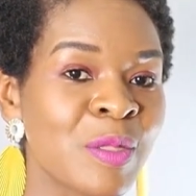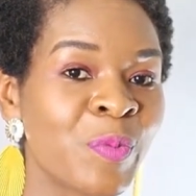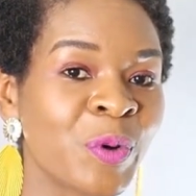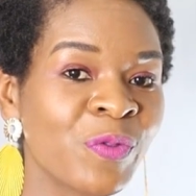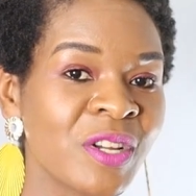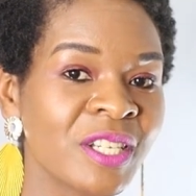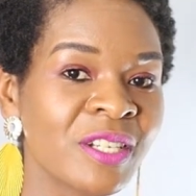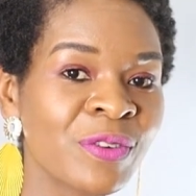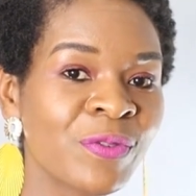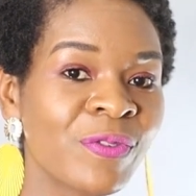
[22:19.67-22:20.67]
The
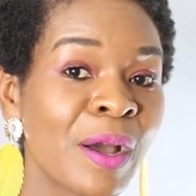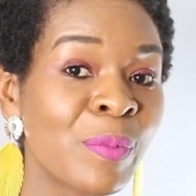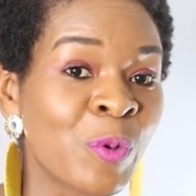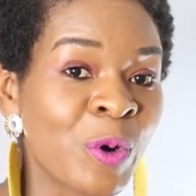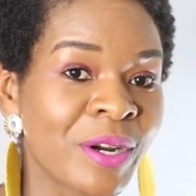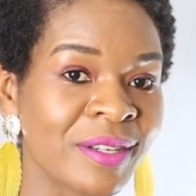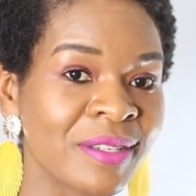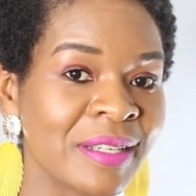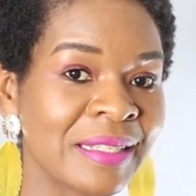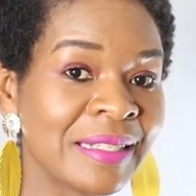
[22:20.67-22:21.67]
profession of farm
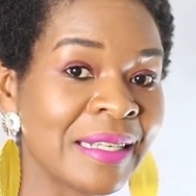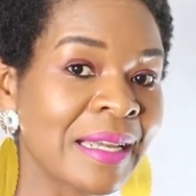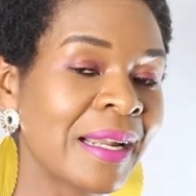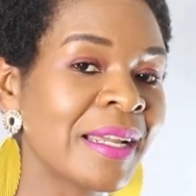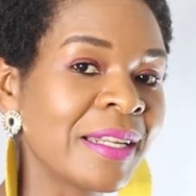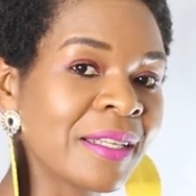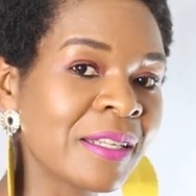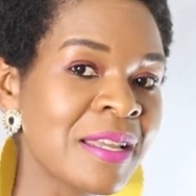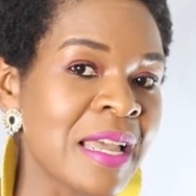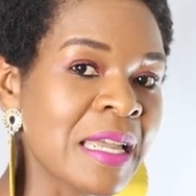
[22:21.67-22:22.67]
workers is declining,
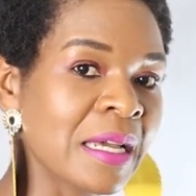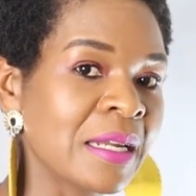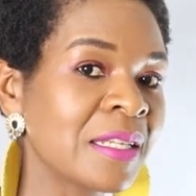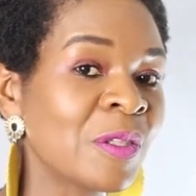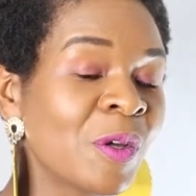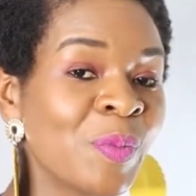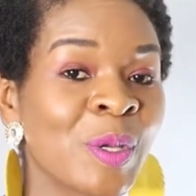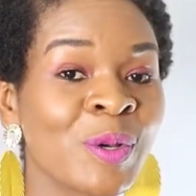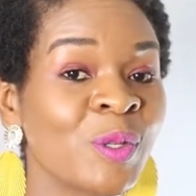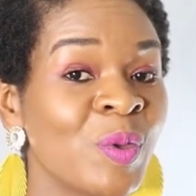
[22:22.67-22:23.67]
and it's not
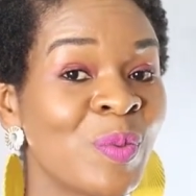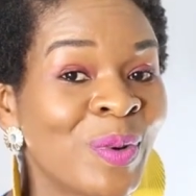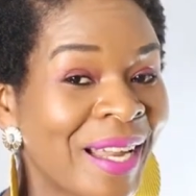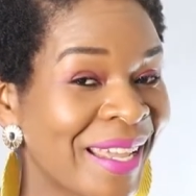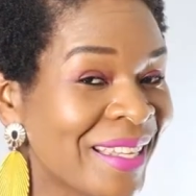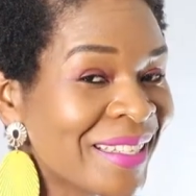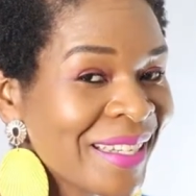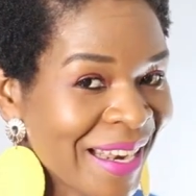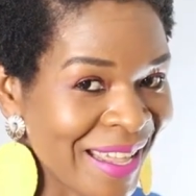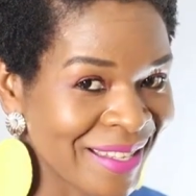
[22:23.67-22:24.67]
because people are
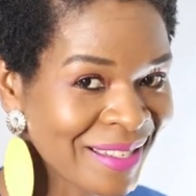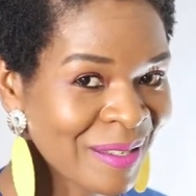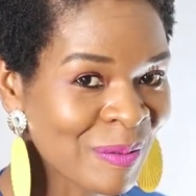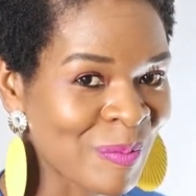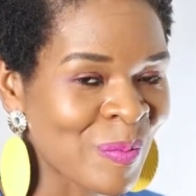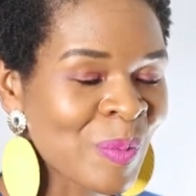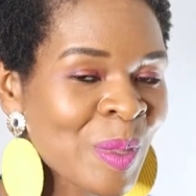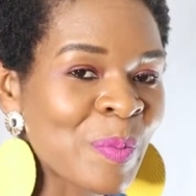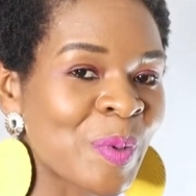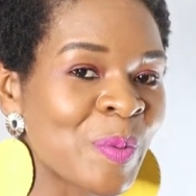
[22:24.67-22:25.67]
eating less,
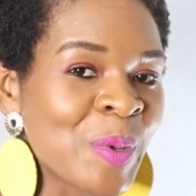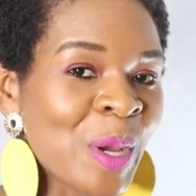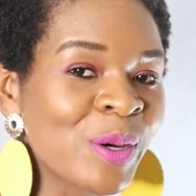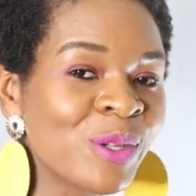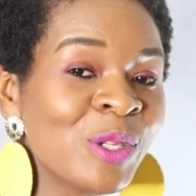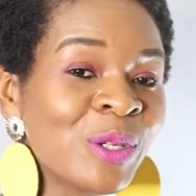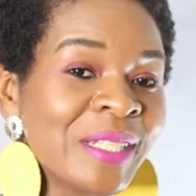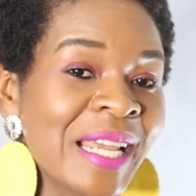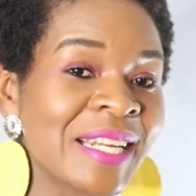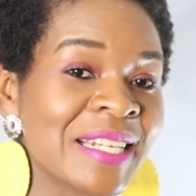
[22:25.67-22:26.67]
but because new
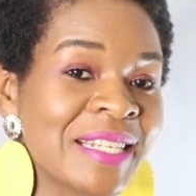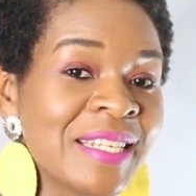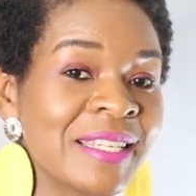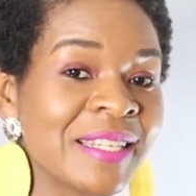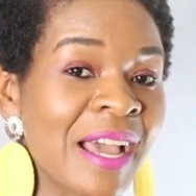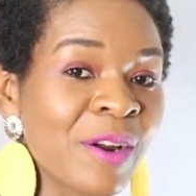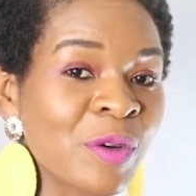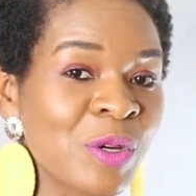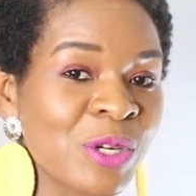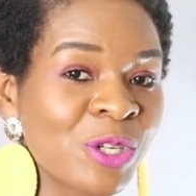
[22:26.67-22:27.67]
technologies in
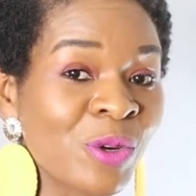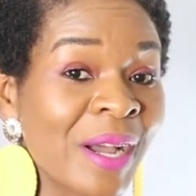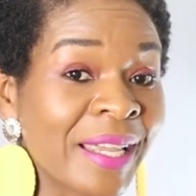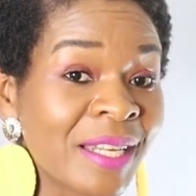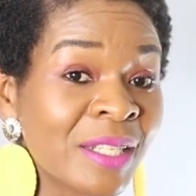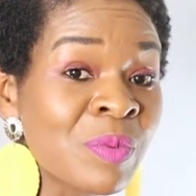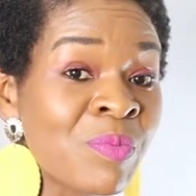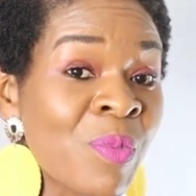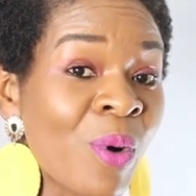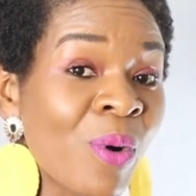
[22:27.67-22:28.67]
agriculture are getting
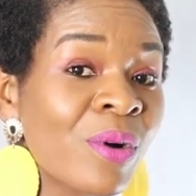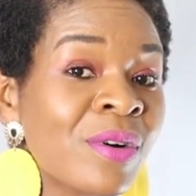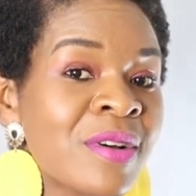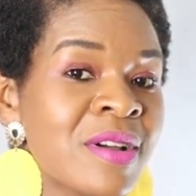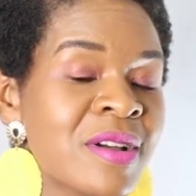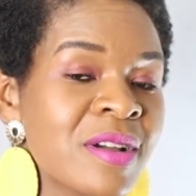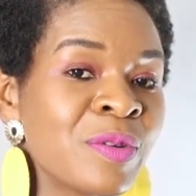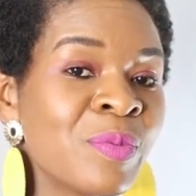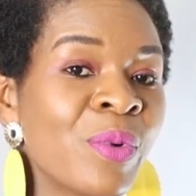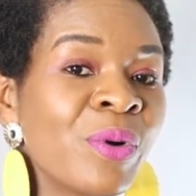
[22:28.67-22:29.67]
more
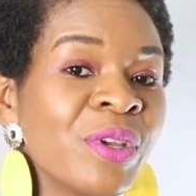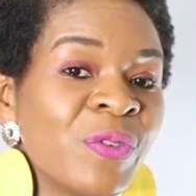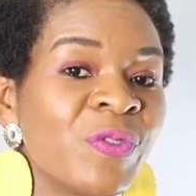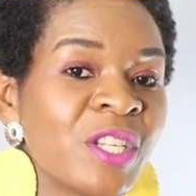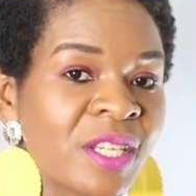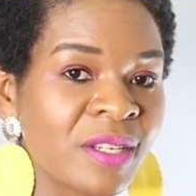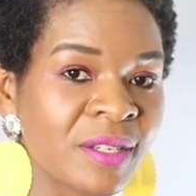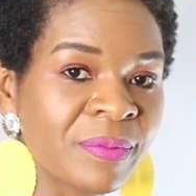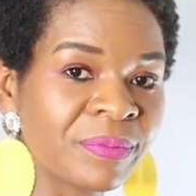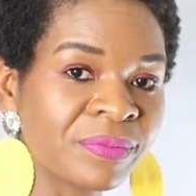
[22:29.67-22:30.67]
and more efficient.